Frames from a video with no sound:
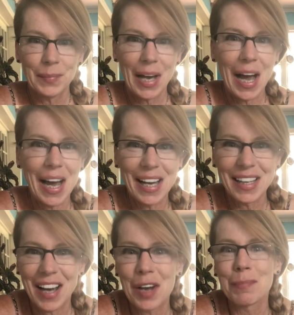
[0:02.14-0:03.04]

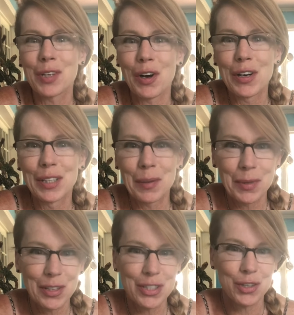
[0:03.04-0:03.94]
Hi, I'm Dawn. I'm
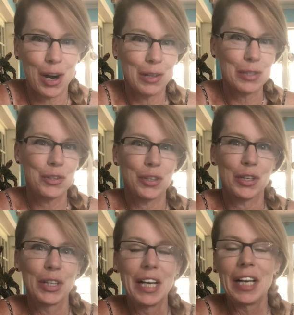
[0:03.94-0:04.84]
your astrologer,